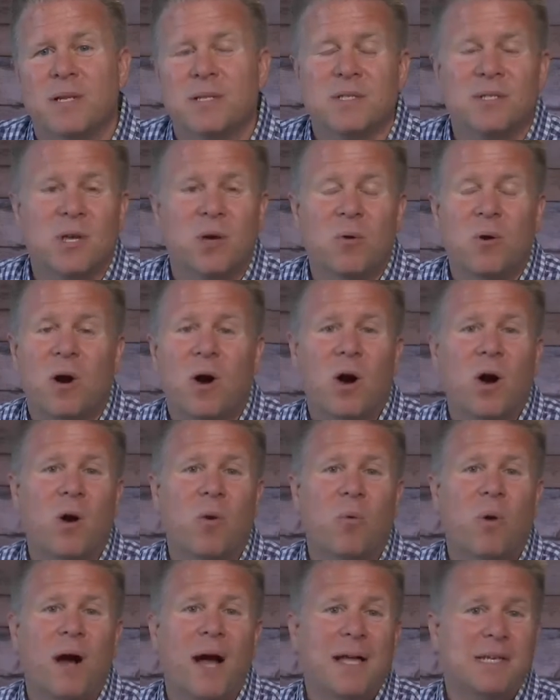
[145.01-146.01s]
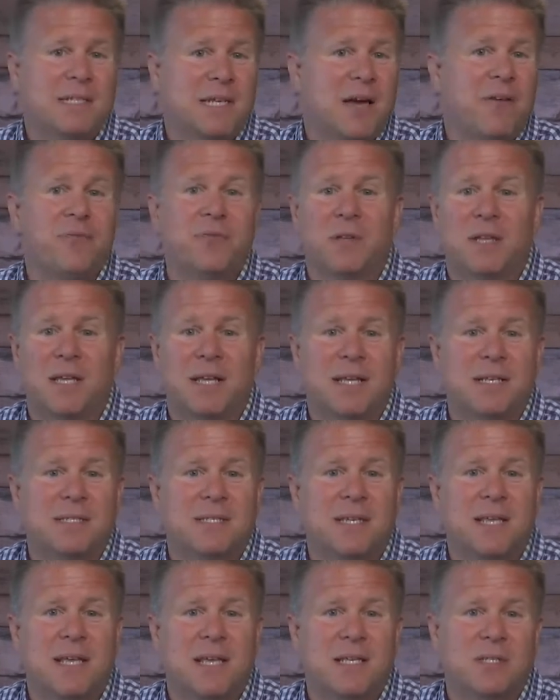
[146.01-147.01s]
And so our why definitely
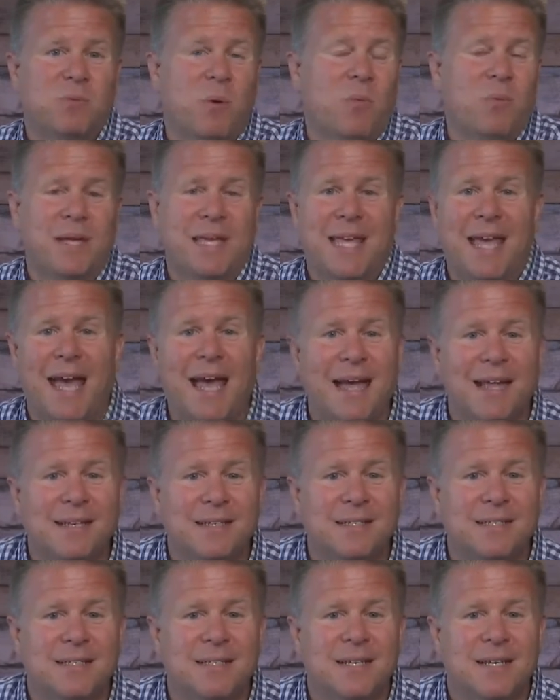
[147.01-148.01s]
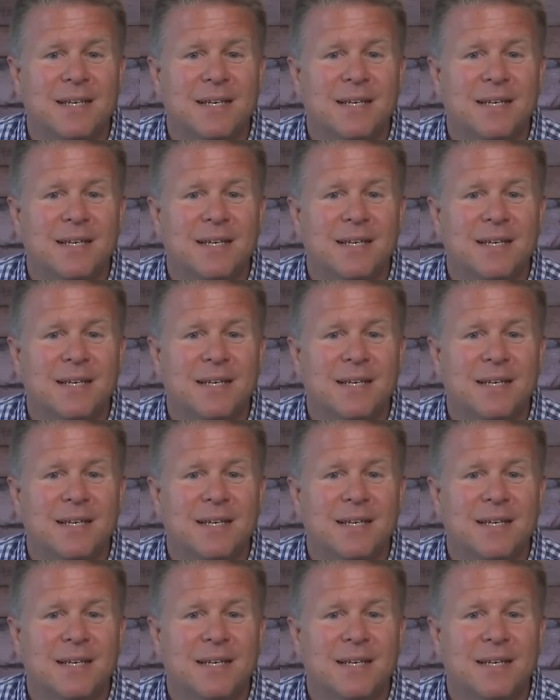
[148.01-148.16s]
is what we get,